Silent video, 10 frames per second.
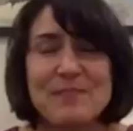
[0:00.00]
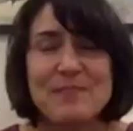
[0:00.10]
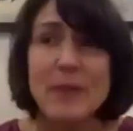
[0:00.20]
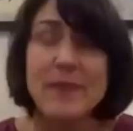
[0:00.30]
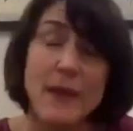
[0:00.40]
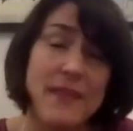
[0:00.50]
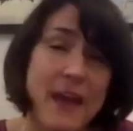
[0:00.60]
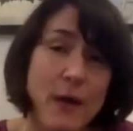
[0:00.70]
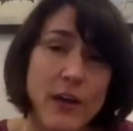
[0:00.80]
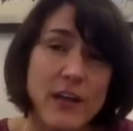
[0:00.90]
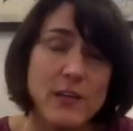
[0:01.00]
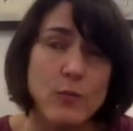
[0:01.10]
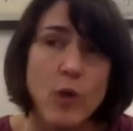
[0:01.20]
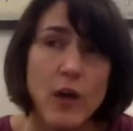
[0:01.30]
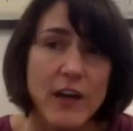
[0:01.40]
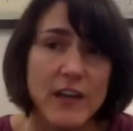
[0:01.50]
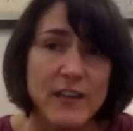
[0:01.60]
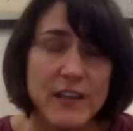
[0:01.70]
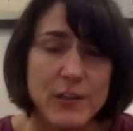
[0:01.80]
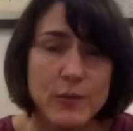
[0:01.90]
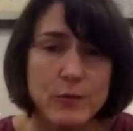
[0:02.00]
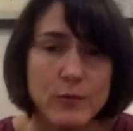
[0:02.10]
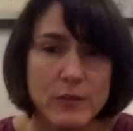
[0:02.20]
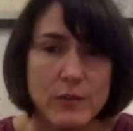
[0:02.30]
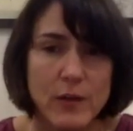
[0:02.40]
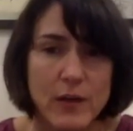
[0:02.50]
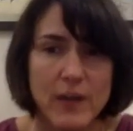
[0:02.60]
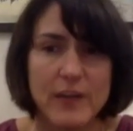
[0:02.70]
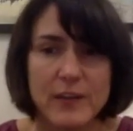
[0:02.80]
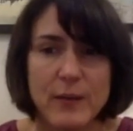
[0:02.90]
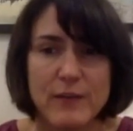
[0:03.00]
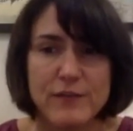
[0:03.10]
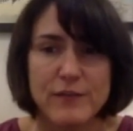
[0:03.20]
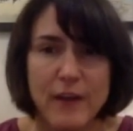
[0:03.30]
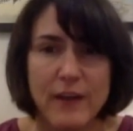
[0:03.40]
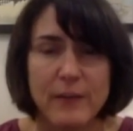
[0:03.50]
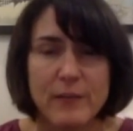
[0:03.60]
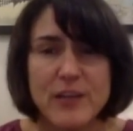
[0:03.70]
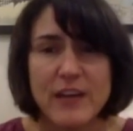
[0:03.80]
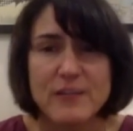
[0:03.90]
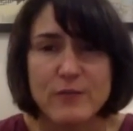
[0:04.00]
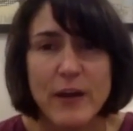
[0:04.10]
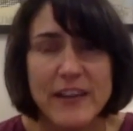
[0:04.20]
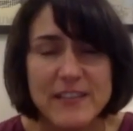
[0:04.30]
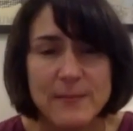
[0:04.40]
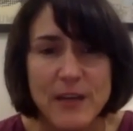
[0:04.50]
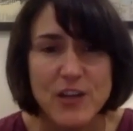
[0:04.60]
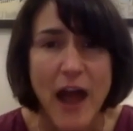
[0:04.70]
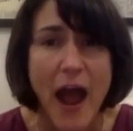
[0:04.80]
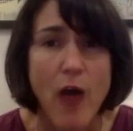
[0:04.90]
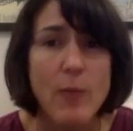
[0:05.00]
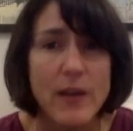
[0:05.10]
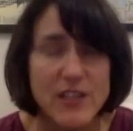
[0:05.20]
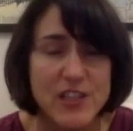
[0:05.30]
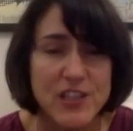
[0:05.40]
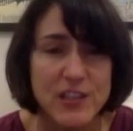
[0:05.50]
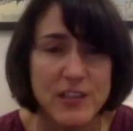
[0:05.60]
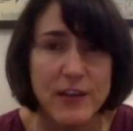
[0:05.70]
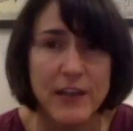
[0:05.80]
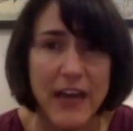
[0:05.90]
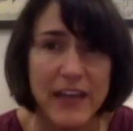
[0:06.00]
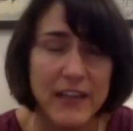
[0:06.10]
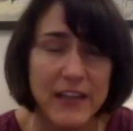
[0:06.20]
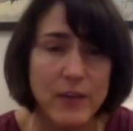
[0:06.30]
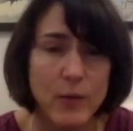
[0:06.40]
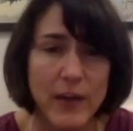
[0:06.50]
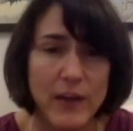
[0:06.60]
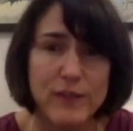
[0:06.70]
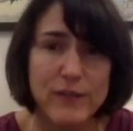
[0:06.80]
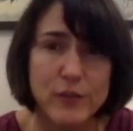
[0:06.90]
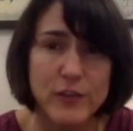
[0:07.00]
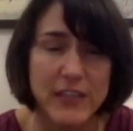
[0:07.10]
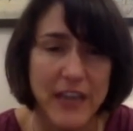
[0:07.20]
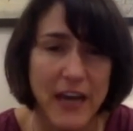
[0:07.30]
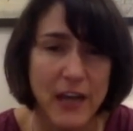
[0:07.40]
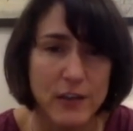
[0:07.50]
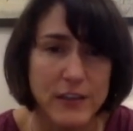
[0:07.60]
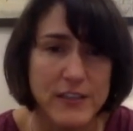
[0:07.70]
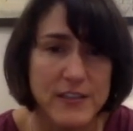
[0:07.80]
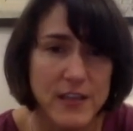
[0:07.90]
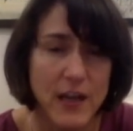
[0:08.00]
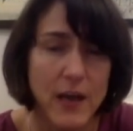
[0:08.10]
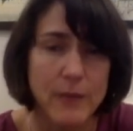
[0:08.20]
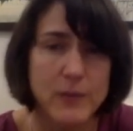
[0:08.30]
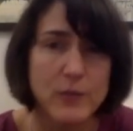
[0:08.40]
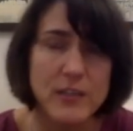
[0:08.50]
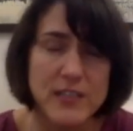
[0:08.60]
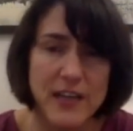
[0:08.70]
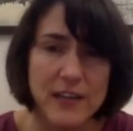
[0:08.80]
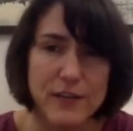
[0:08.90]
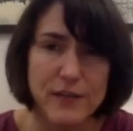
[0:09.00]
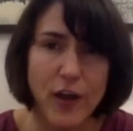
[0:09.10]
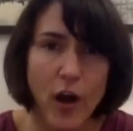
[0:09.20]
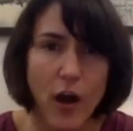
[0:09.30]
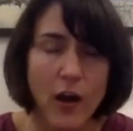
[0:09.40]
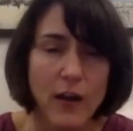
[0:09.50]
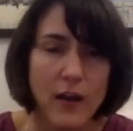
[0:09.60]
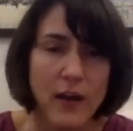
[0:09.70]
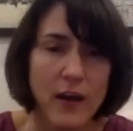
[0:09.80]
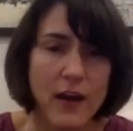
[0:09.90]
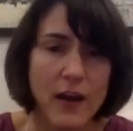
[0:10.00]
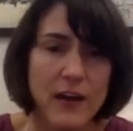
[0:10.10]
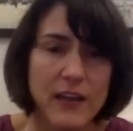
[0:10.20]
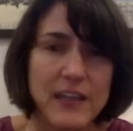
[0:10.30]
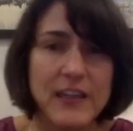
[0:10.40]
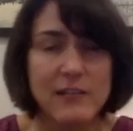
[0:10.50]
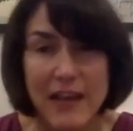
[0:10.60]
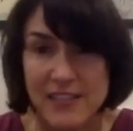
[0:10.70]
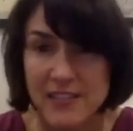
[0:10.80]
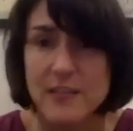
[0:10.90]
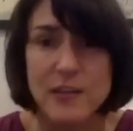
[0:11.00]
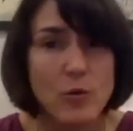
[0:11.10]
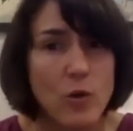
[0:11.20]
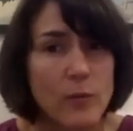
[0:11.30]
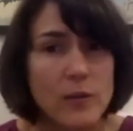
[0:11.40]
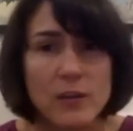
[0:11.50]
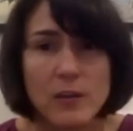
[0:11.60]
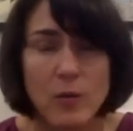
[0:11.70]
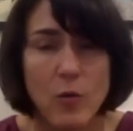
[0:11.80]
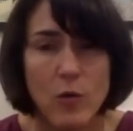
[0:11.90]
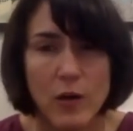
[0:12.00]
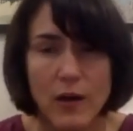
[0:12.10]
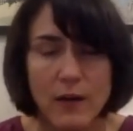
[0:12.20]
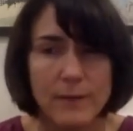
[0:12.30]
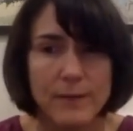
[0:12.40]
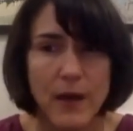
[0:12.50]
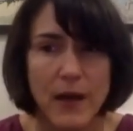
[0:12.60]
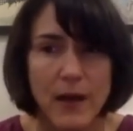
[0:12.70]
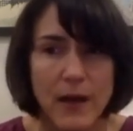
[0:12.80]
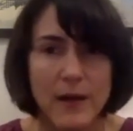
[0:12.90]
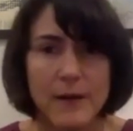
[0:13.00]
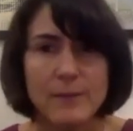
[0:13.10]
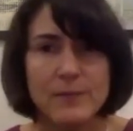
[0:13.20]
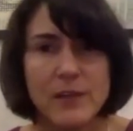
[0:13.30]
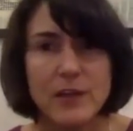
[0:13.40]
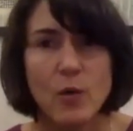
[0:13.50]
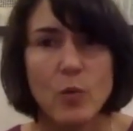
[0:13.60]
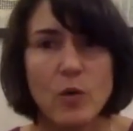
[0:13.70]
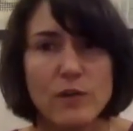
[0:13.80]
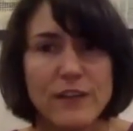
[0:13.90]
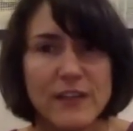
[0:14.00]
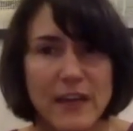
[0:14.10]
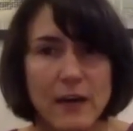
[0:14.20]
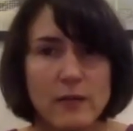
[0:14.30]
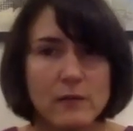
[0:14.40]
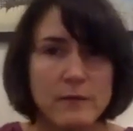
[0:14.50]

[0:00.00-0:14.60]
But in that way, one, you have a very objective way to measure how much they're getting in the way of food and calories. You can tell if they're eating less than normal or, wolfing down